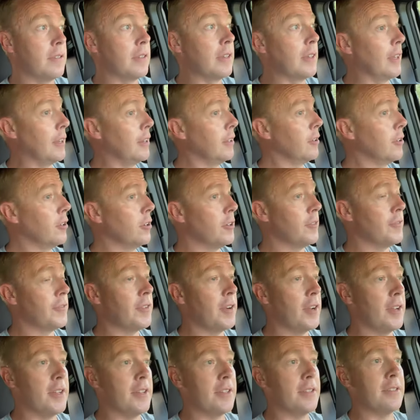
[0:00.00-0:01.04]
getting
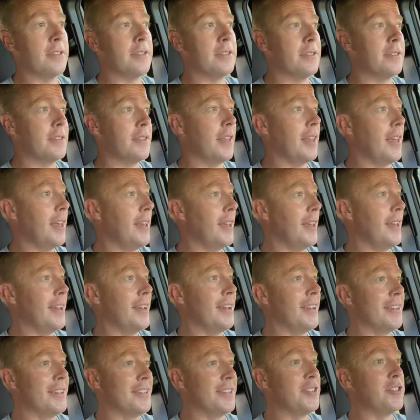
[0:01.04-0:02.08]
girlfriends
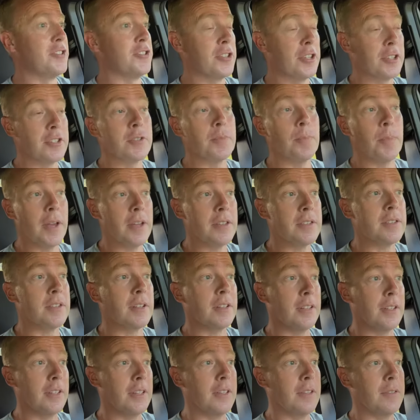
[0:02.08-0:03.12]
and just
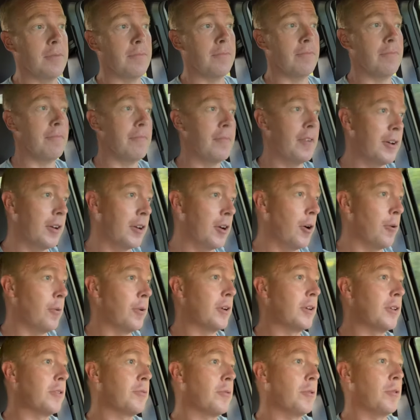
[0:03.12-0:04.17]
basically
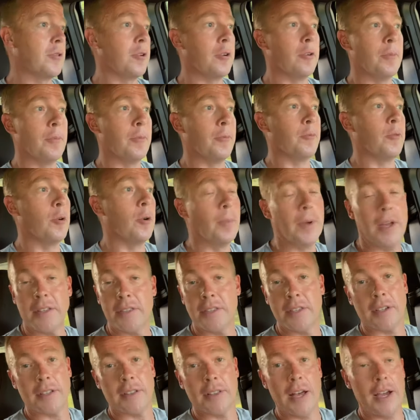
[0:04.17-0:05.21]
going through your
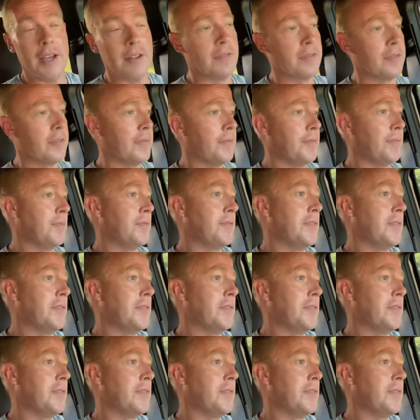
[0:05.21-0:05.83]
romantic life.